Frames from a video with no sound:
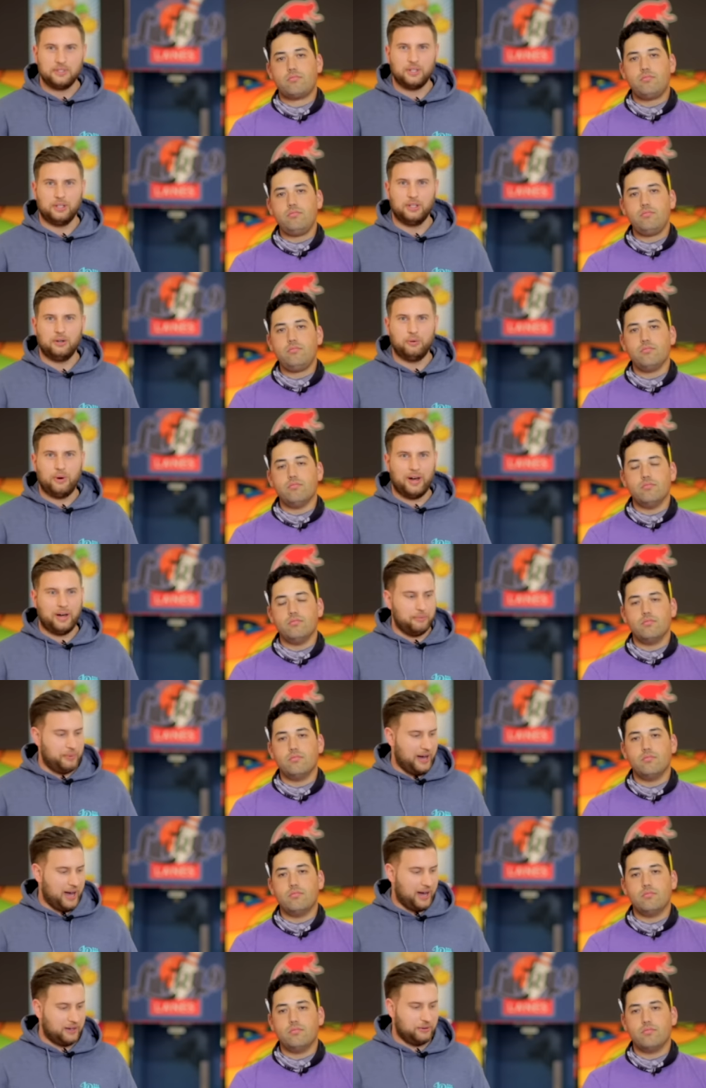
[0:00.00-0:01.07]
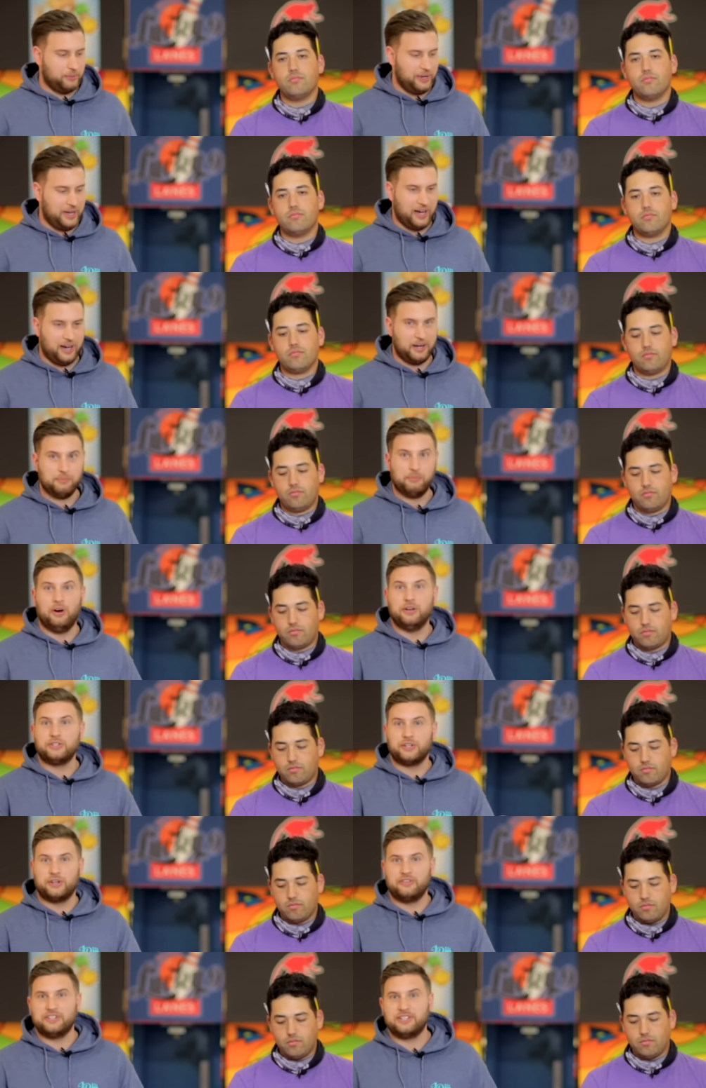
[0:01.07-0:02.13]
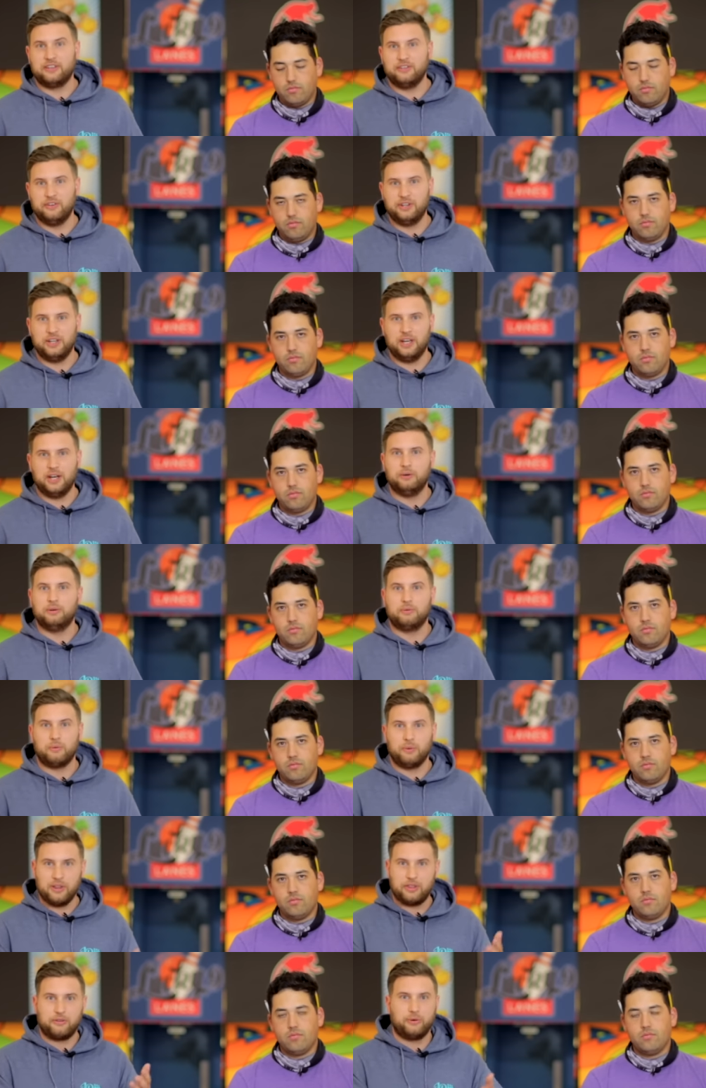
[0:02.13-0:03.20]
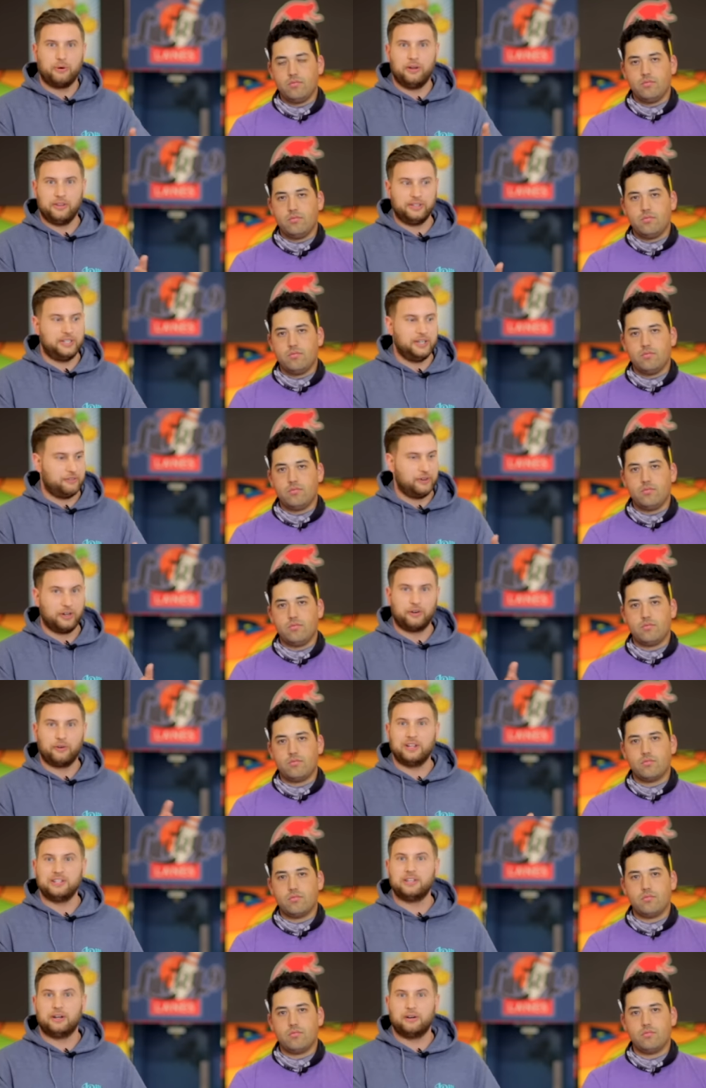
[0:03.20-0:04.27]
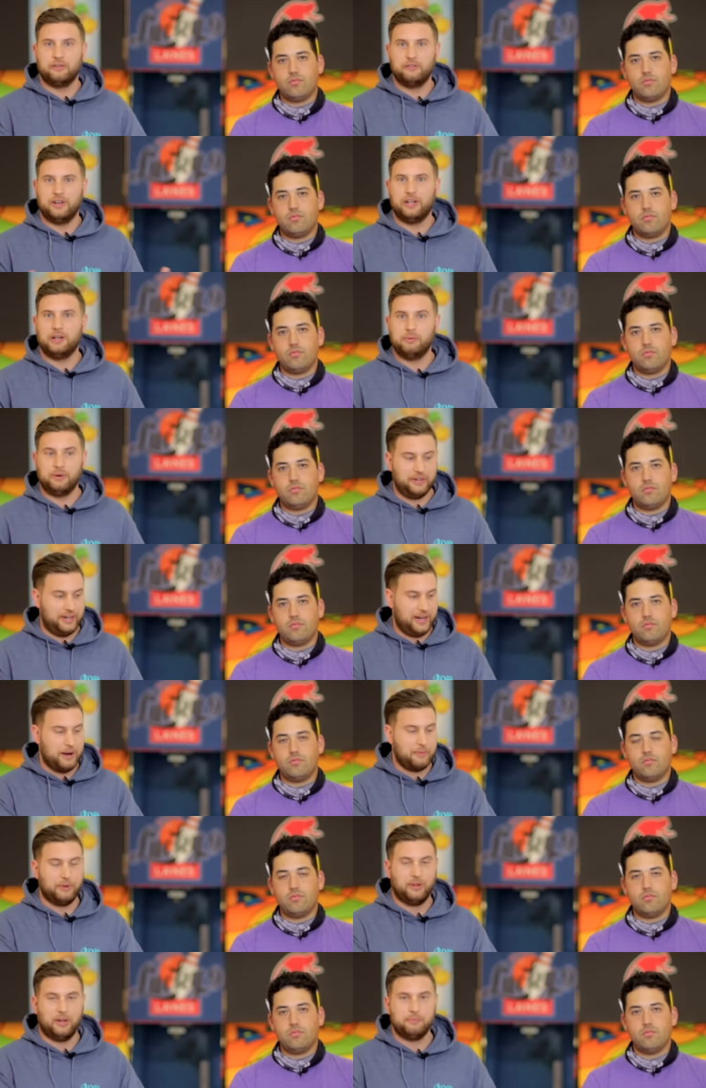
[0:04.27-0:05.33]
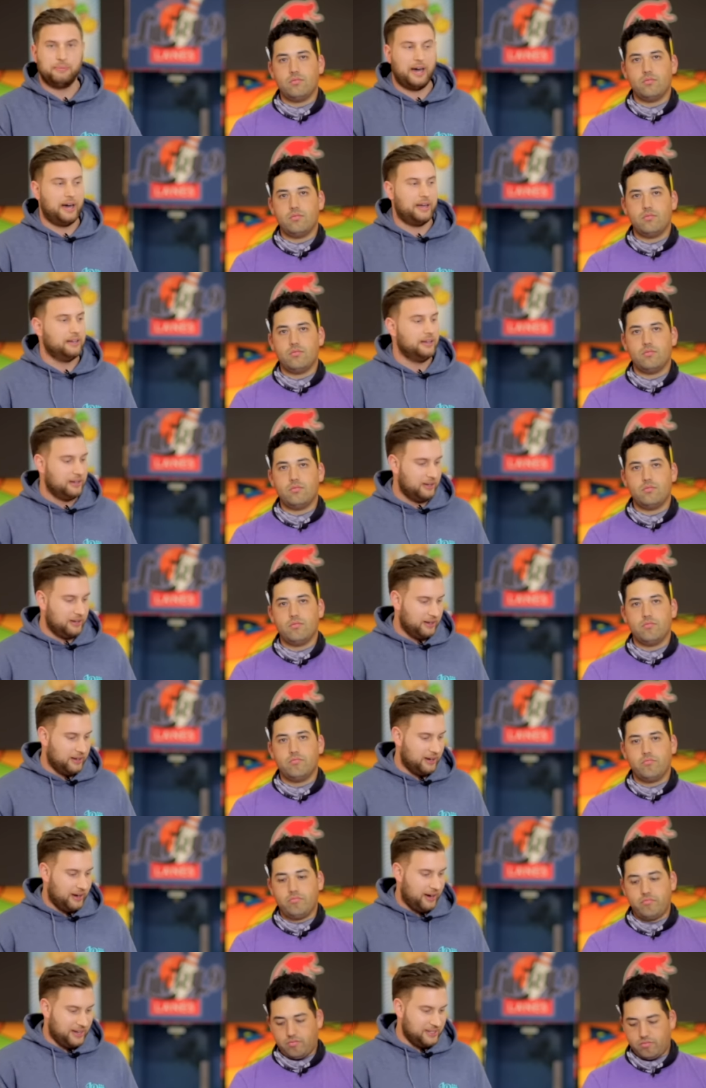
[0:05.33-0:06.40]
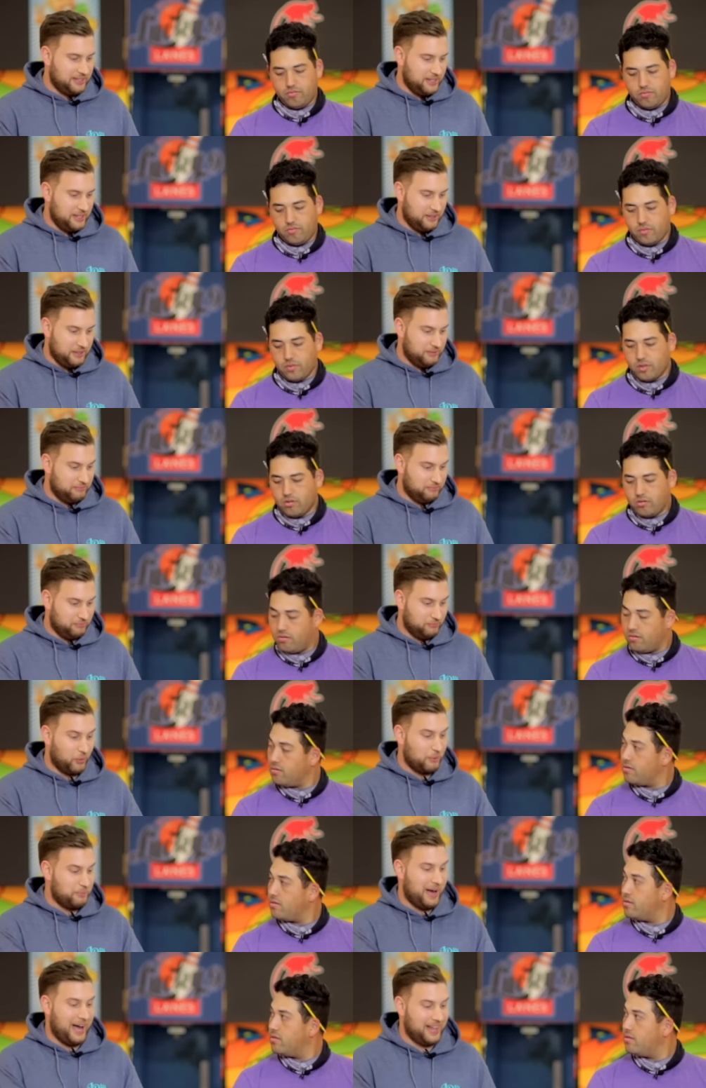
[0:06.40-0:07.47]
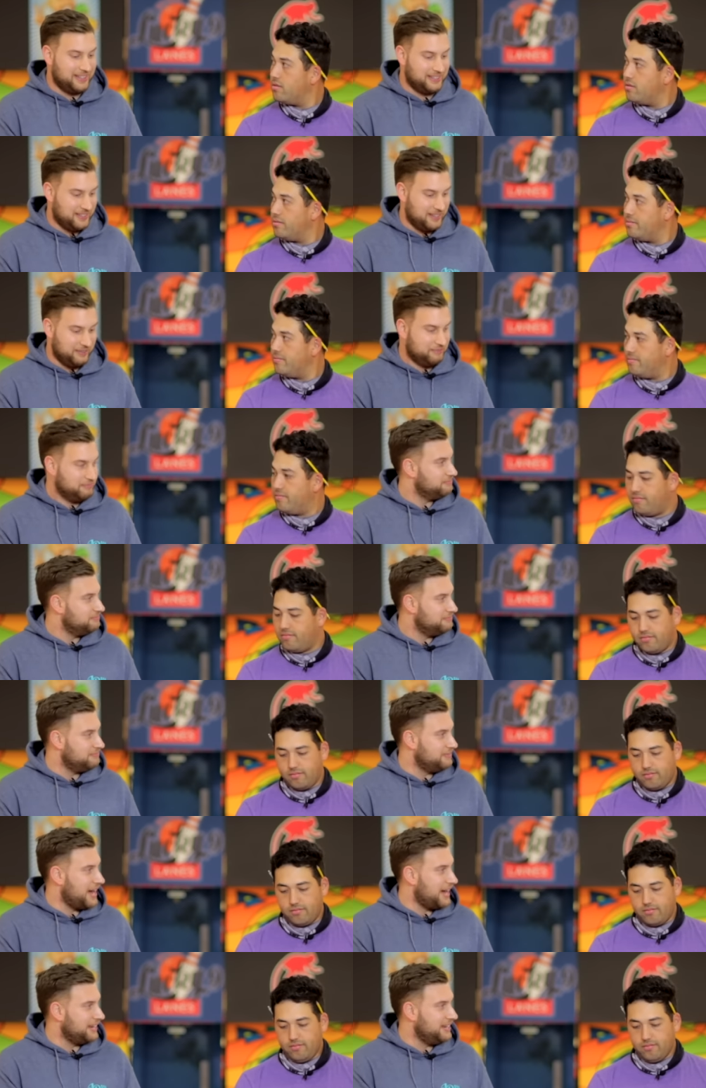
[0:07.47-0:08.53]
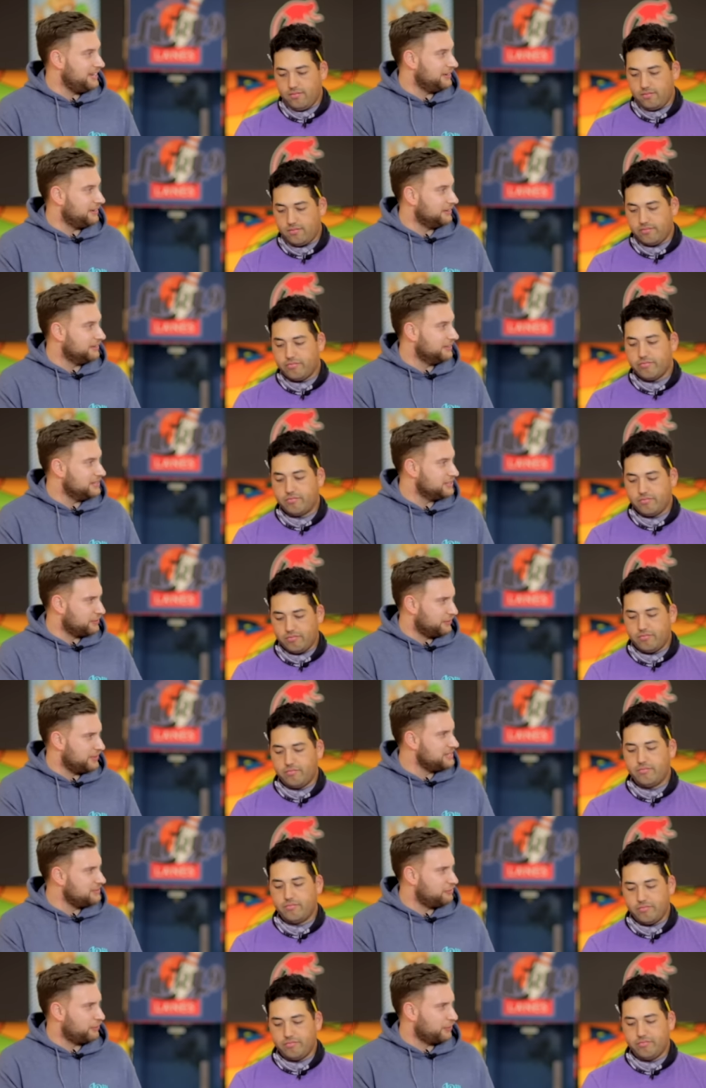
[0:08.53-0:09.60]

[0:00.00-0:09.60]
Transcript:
Speaker 1: so a little while back, we had a ball surfacing video and went through all the different grids that are available in an Abralon pad. I see more pads than that here. Is the reason